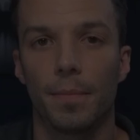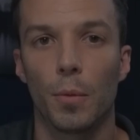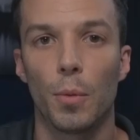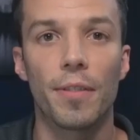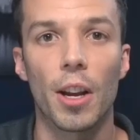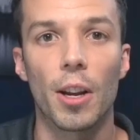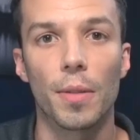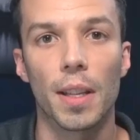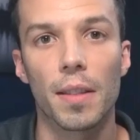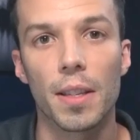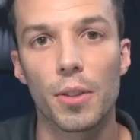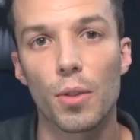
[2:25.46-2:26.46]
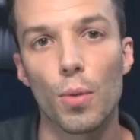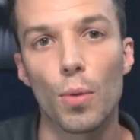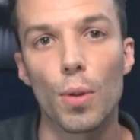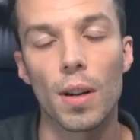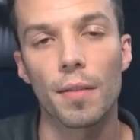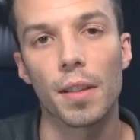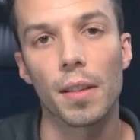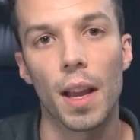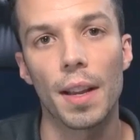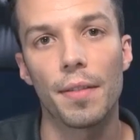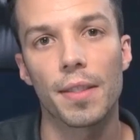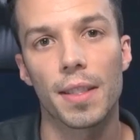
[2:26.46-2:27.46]
We found that this tool of the
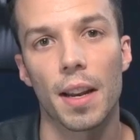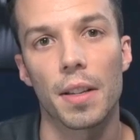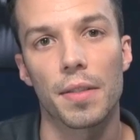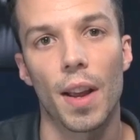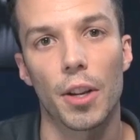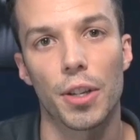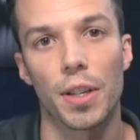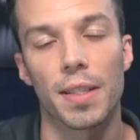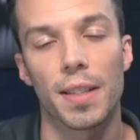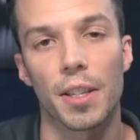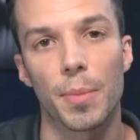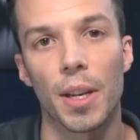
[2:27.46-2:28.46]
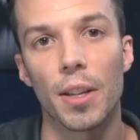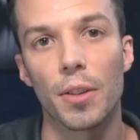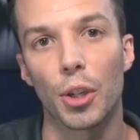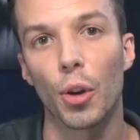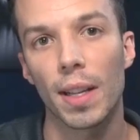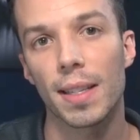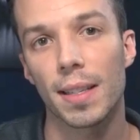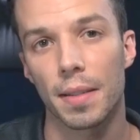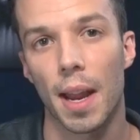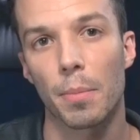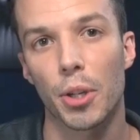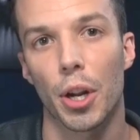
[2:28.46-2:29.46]
Life Satisfaction Assessment is a great
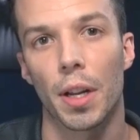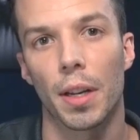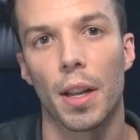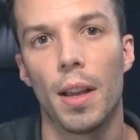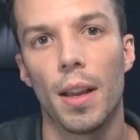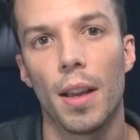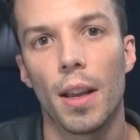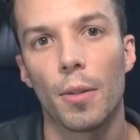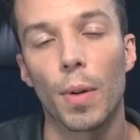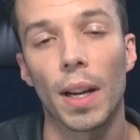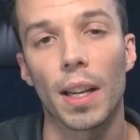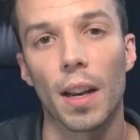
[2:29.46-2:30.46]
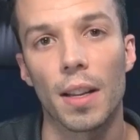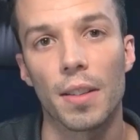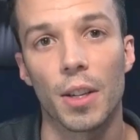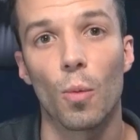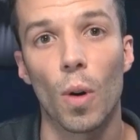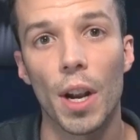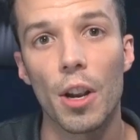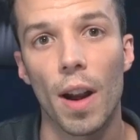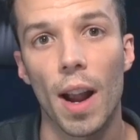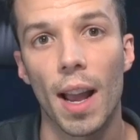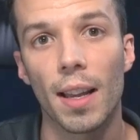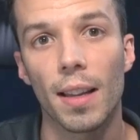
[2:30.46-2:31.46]
snapshot, recognizing where you're
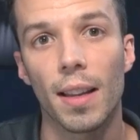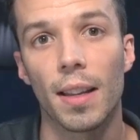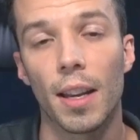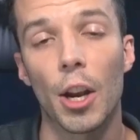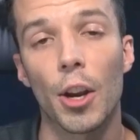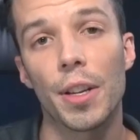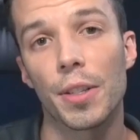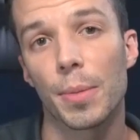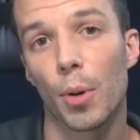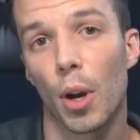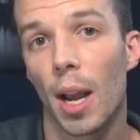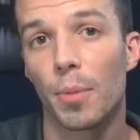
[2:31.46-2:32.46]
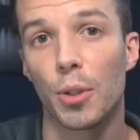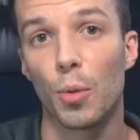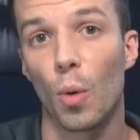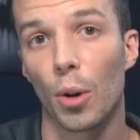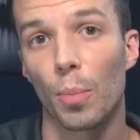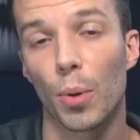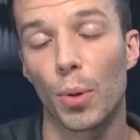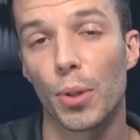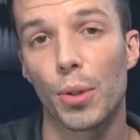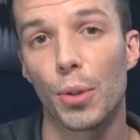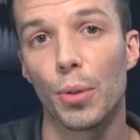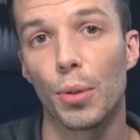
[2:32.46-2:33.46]
at and areas perhaps you want to
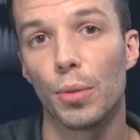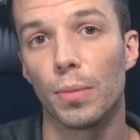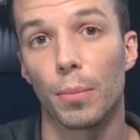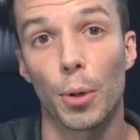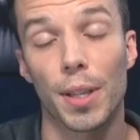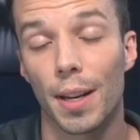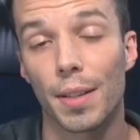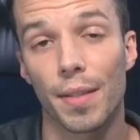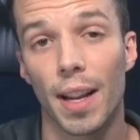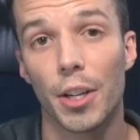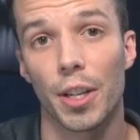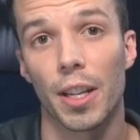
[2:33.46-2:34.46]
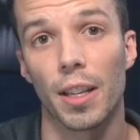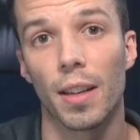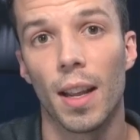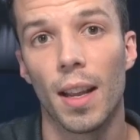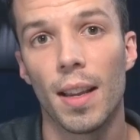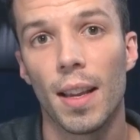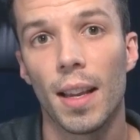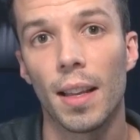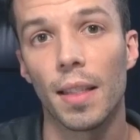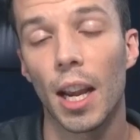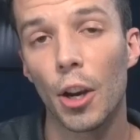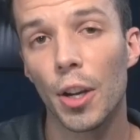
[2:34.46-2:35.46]
pursue more satisfaction in.
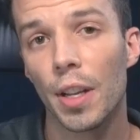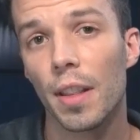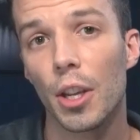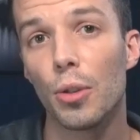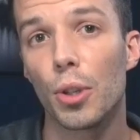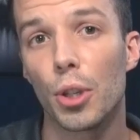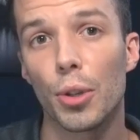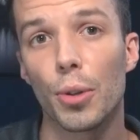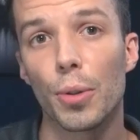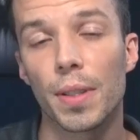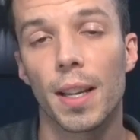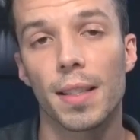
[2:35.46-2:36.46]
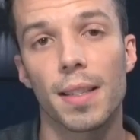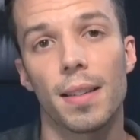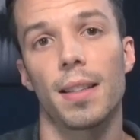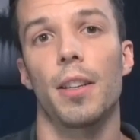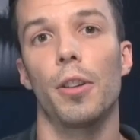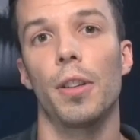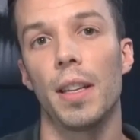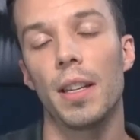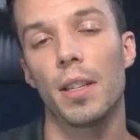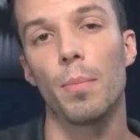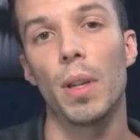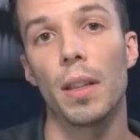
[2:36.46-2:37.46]
And the area that you choose doesn't necessarily need
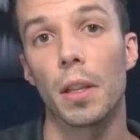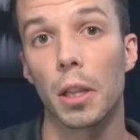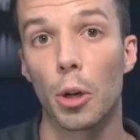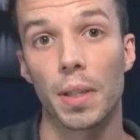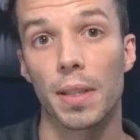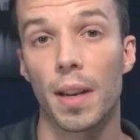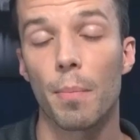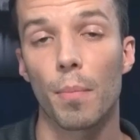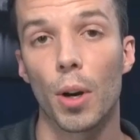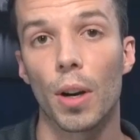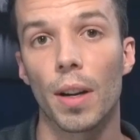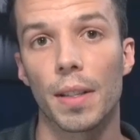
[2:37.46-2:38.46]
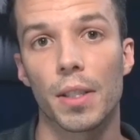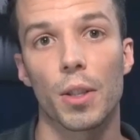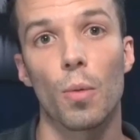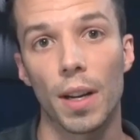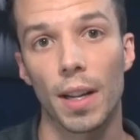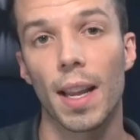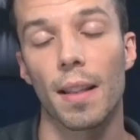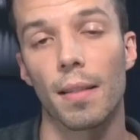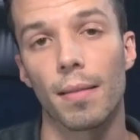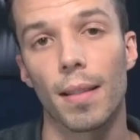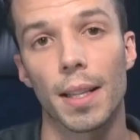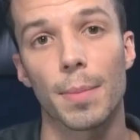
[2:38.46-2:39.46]
to be the lowest number. It's the one,
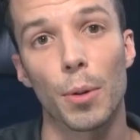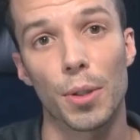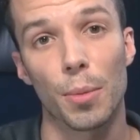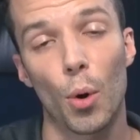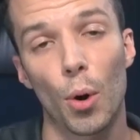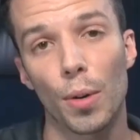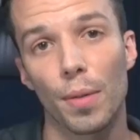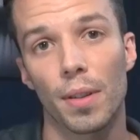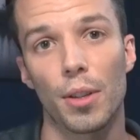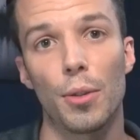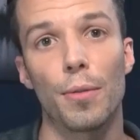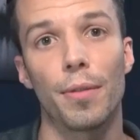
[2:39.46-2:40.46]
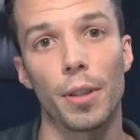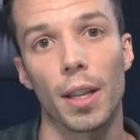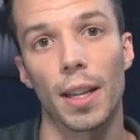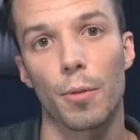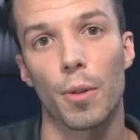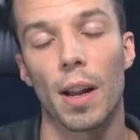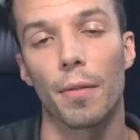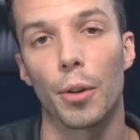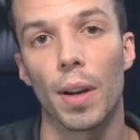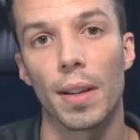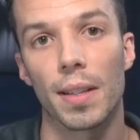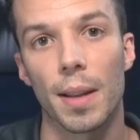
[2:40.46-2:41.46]
again, that's most important, you feel like it will have the
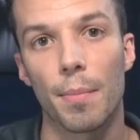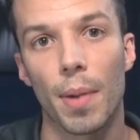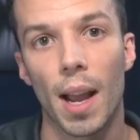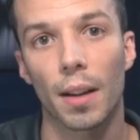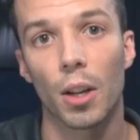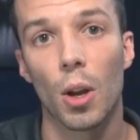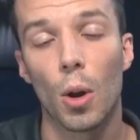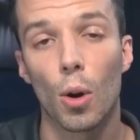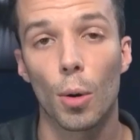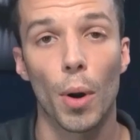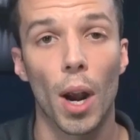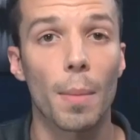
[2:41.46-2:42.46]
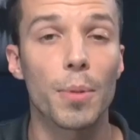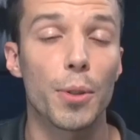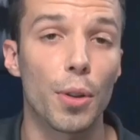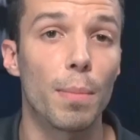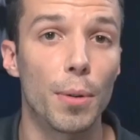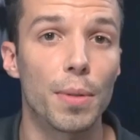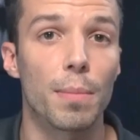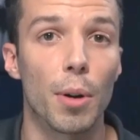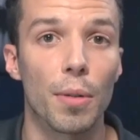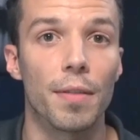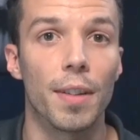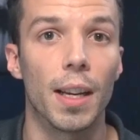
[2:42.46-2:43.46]
greatest impact, or perhaps you're the most
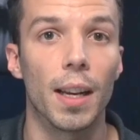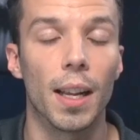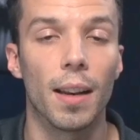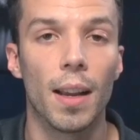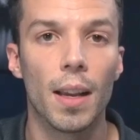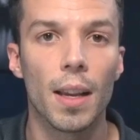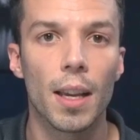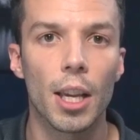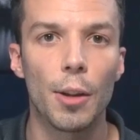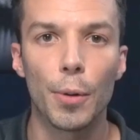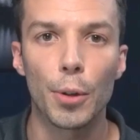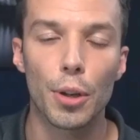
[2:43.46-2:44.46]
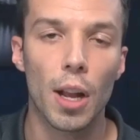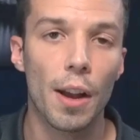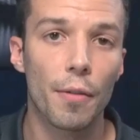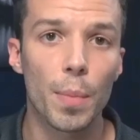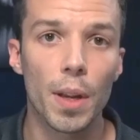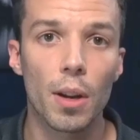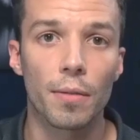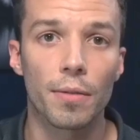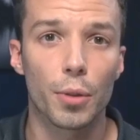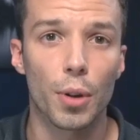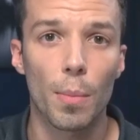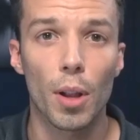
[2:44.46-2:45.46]
motivated in. If you're still having a bit of
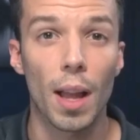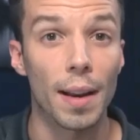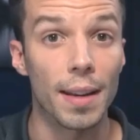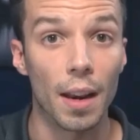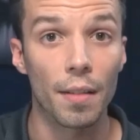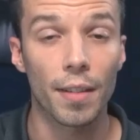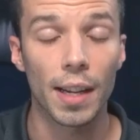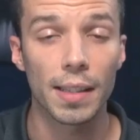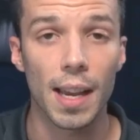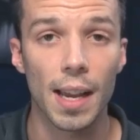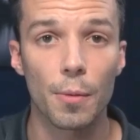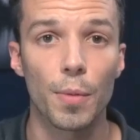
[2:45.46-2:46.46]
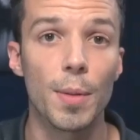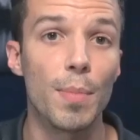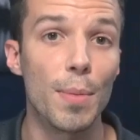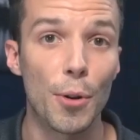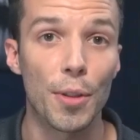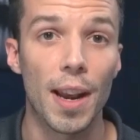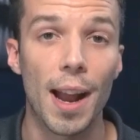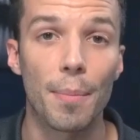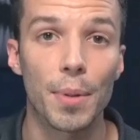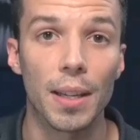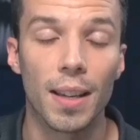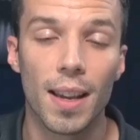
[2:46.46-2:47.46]
trouble identifying that, we'd be more than
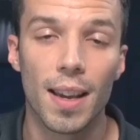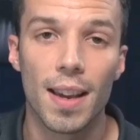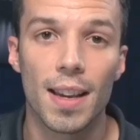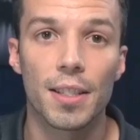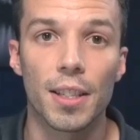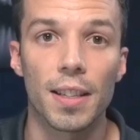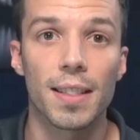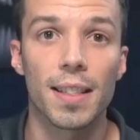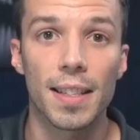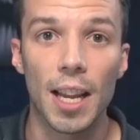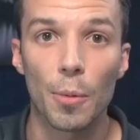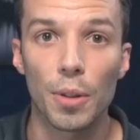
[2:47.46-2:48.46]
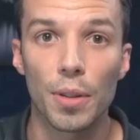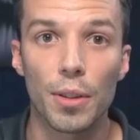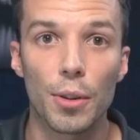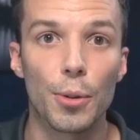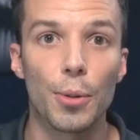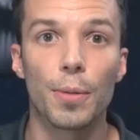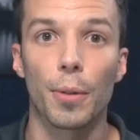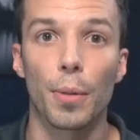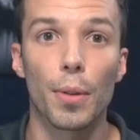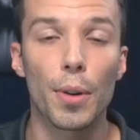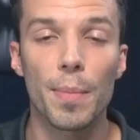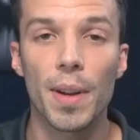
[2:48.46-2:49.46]
happy to sit down with you for
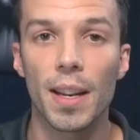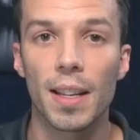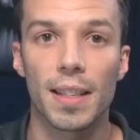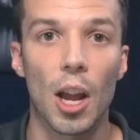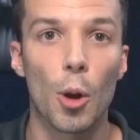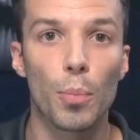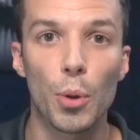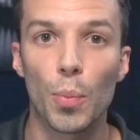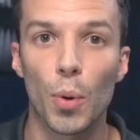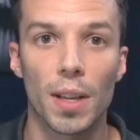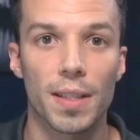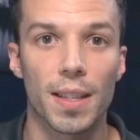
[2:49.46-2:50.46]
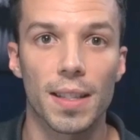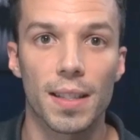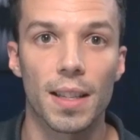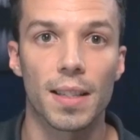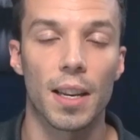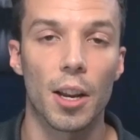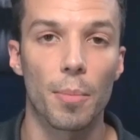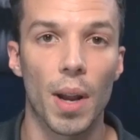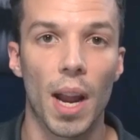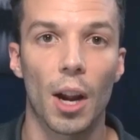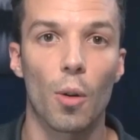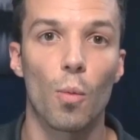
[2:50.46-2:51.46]
30 minutes and help you process this and
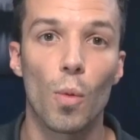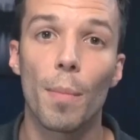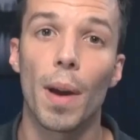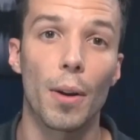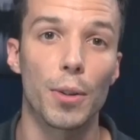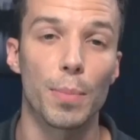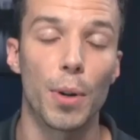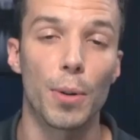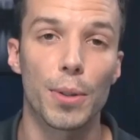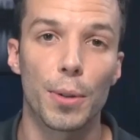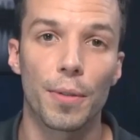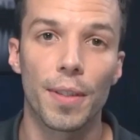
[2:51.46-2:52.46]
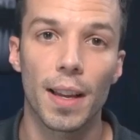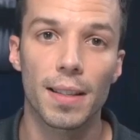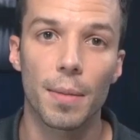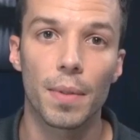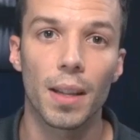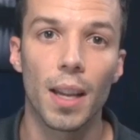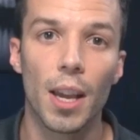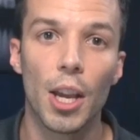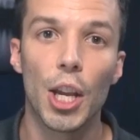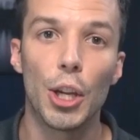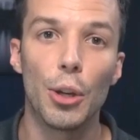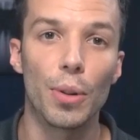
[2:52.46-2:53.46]
unpack what matters most. So if that's something
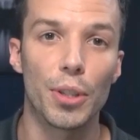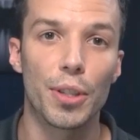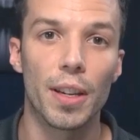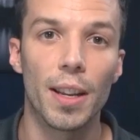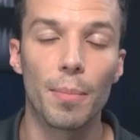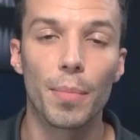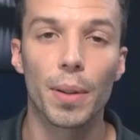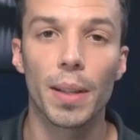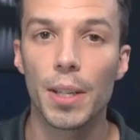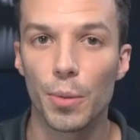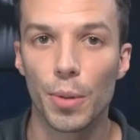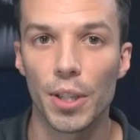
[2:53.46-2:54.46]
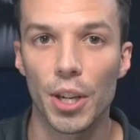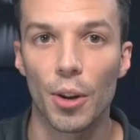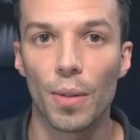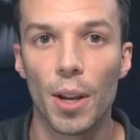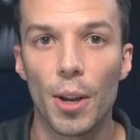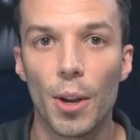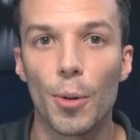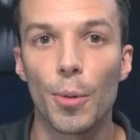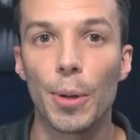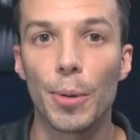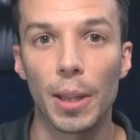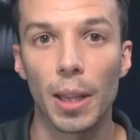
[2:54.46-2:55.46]
you're interested in, please reach out.
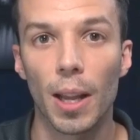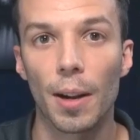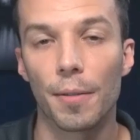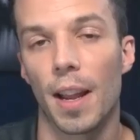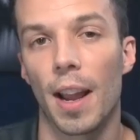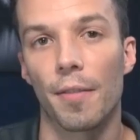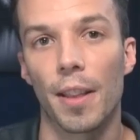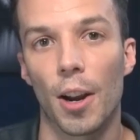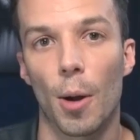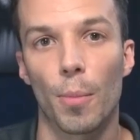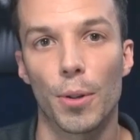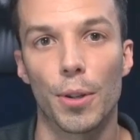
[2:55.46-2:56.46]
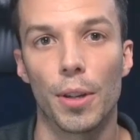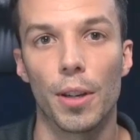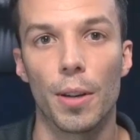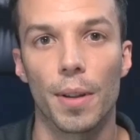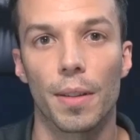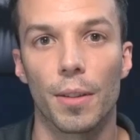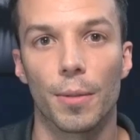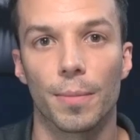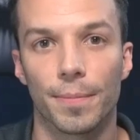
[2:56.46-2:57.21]
We would love to have that opportunity with you.